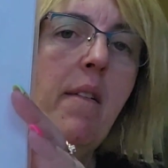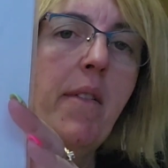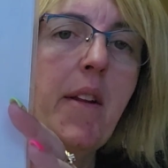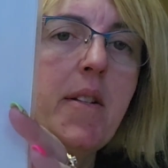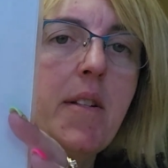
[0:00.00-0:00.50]

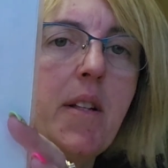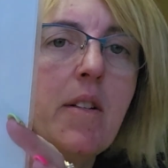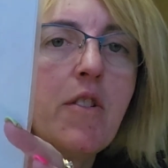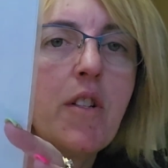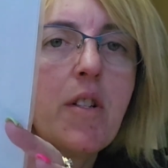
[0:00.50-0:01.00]
this
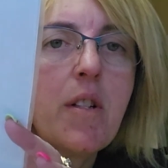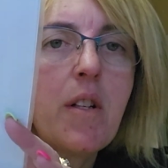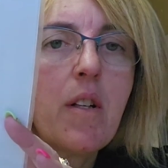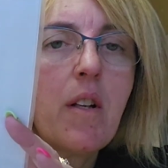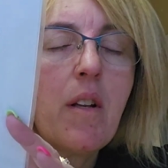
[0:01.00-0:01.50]
is just
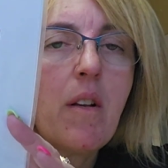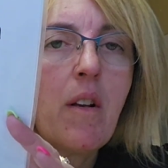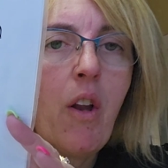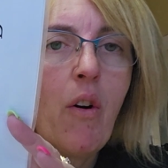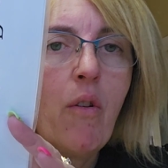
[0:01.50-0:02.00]
a
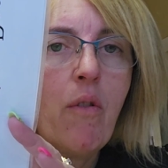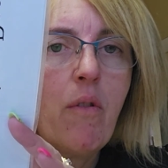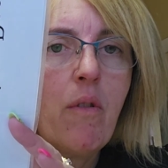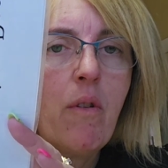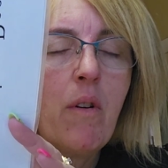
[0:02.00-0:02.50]

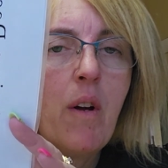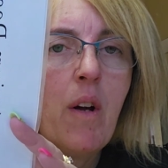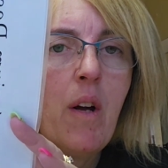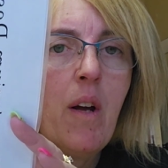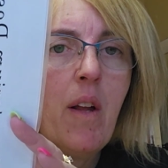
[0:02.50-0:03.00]
long
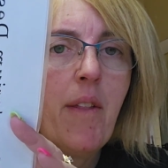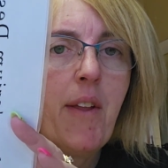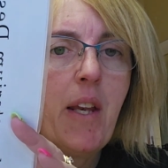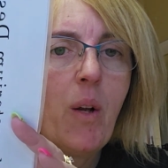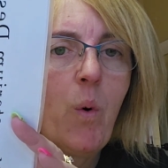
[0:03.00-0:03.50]

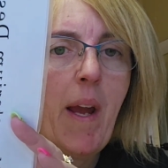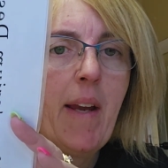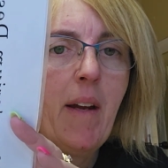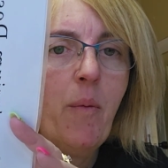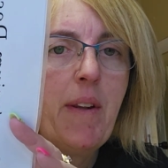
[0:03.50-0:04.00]
thin
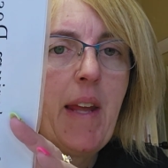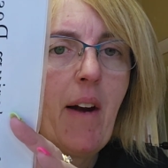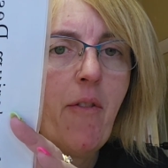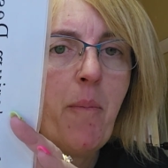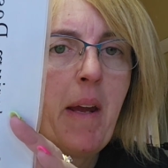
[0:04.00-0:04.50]
Quaker with the
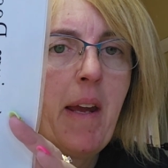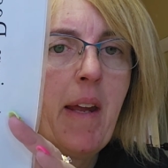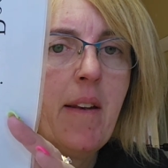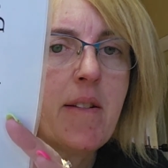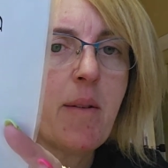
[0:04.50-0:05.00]
alphabet
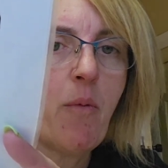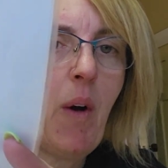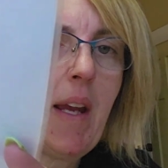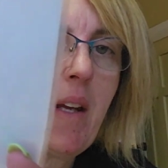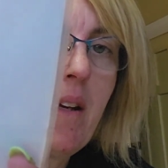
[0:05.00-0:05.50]
and some
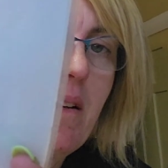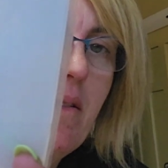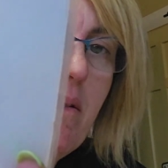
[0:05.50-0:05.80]
Quaker